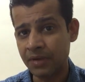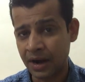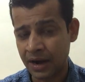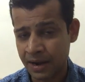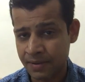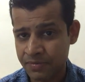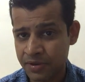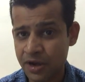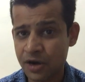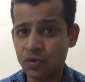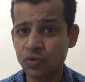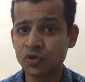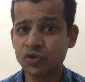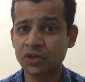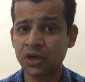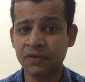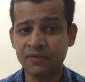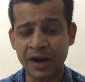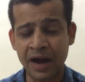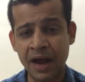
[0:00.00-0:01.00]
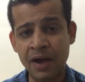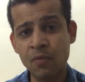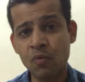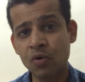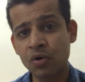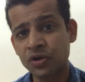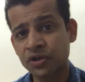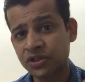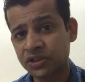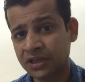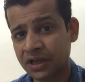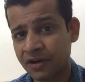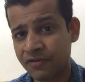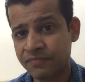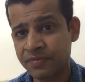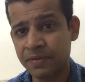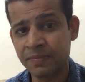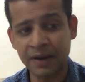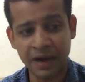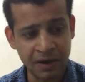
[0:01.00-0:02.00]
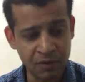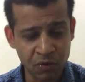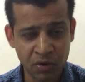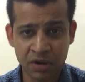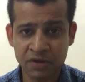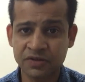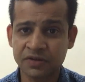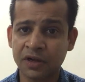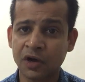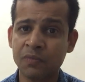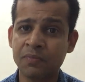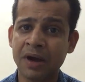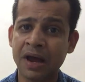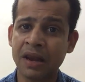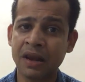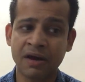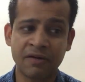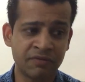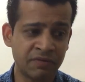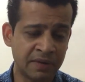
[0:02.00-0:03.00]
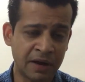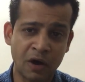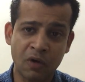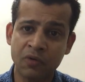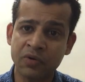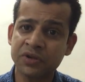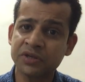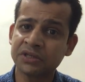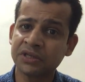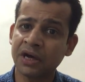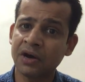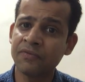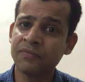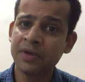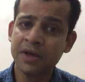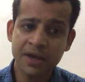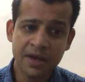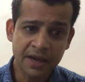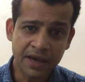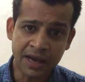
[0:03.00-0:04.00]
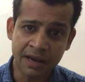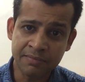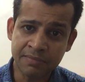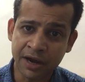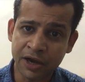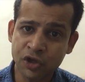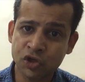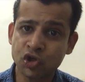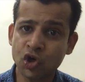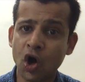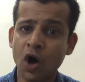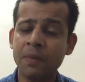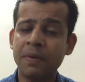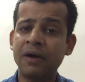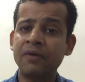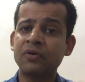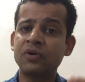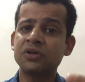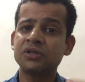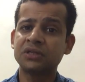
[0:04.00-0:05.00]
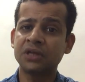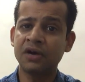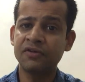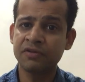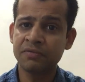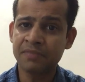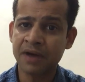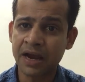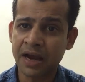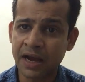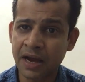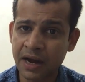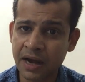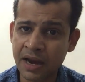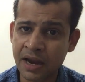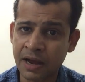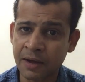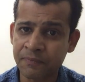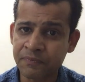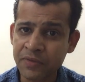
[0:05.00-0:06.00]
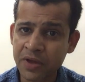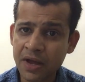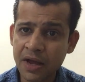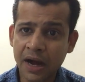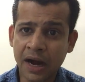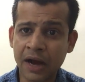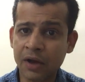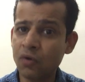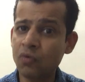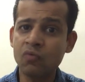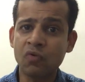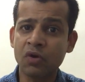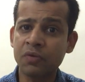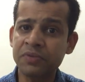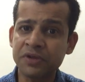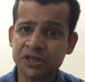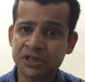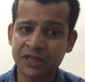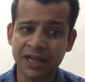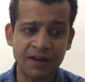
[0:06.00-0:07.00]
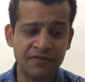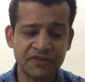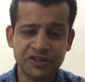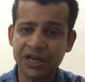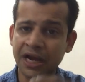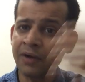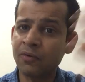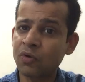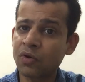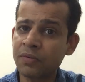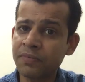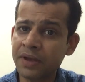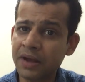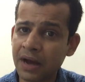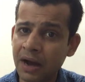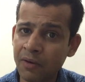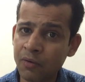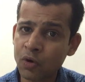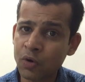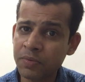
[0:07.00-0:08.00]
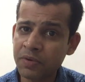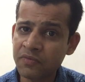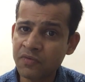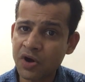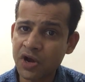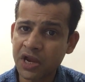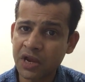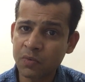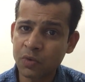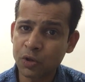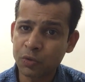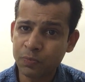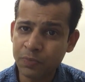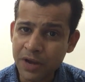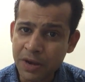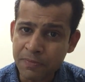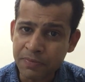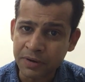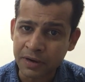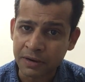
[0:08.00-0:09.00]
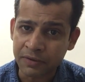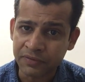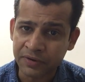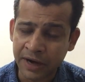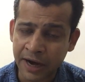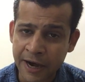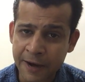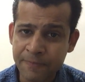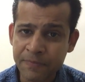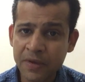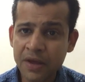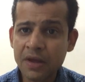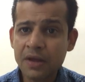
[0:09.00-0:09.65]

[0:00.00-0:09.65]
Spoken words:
I'm here to serve. I want to serve people. I want to serve my loved one. I want to serve in my job. I want to serve in my career. I don't want to be selfish. I want to be working with people, right?